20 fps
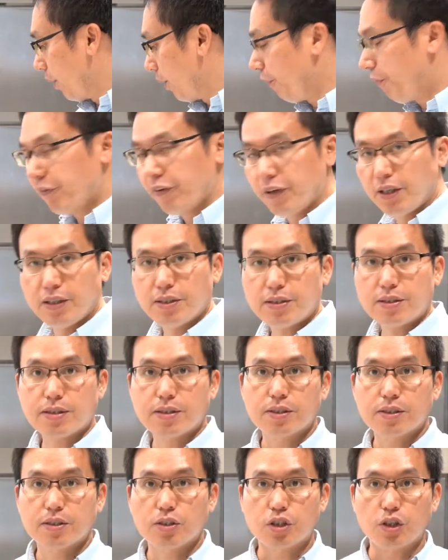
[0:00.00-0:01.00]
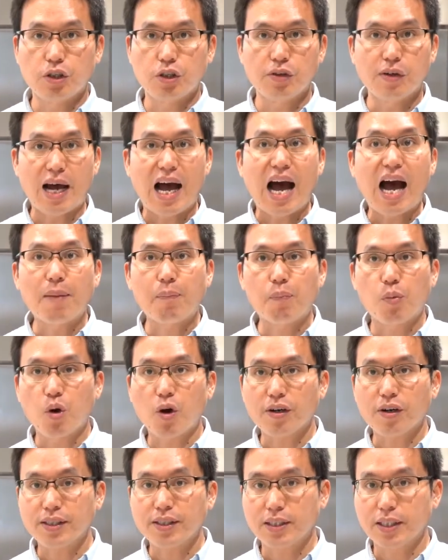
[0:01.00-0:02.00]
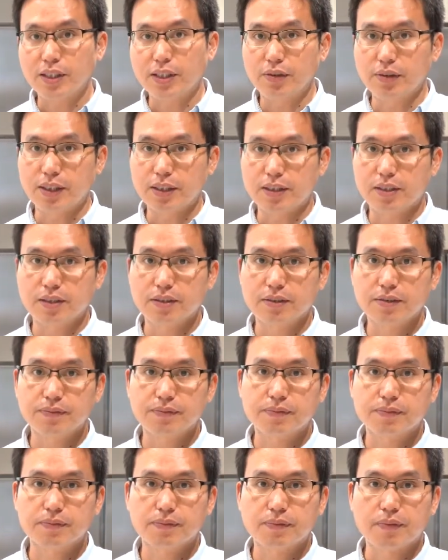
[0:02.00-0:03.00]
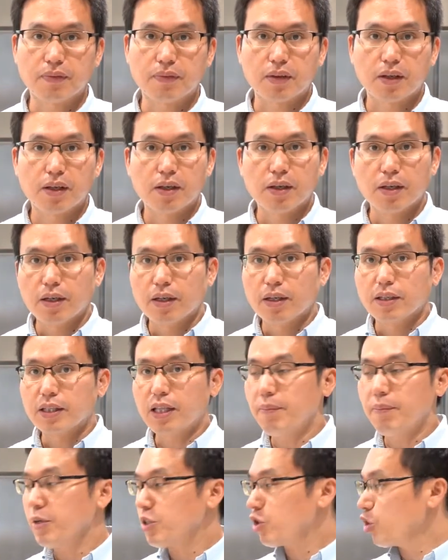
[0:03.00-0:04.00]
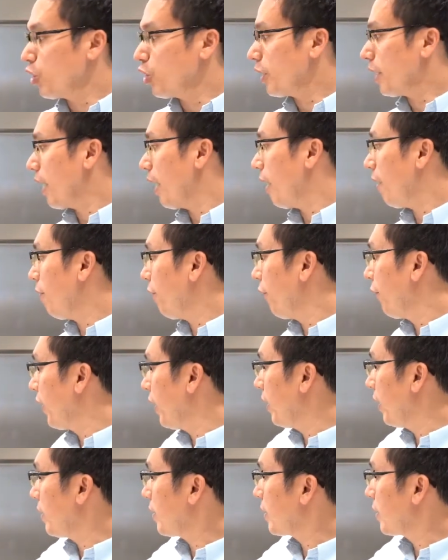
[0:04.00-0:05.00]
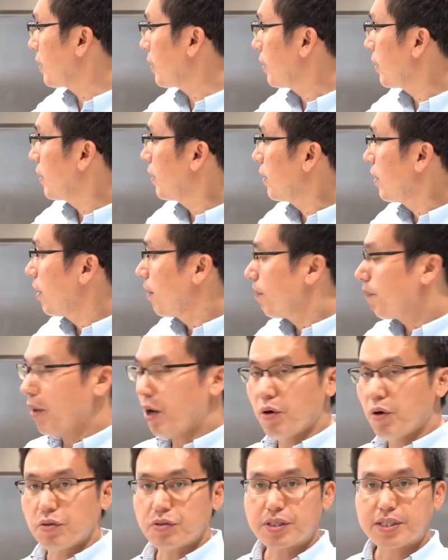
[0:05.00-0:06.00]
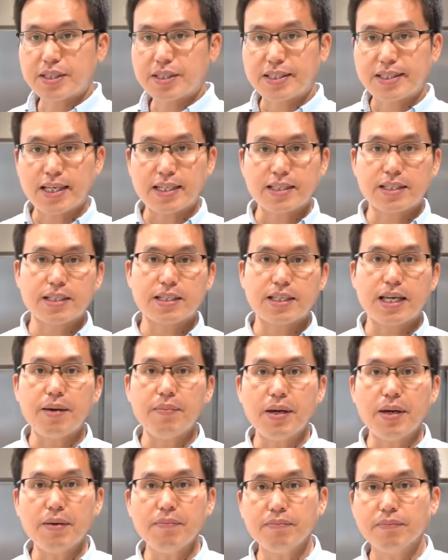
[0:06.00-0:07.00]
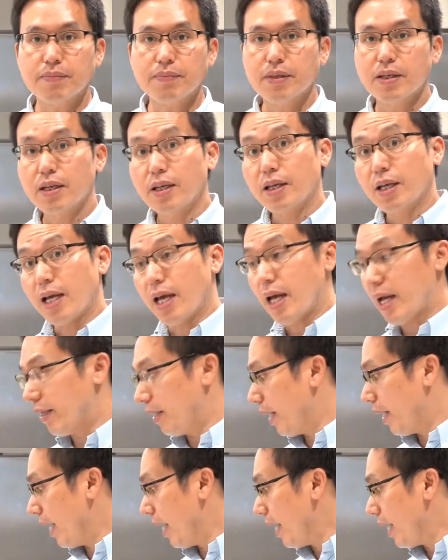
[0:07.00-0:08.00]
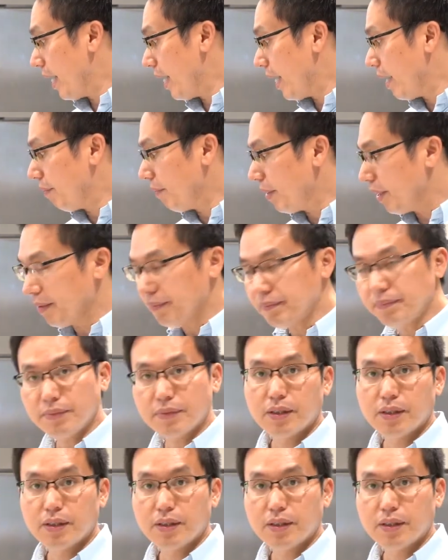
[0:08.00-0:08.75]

reverse to unblock the unit. The machine comes with both 6 mm and 8 mm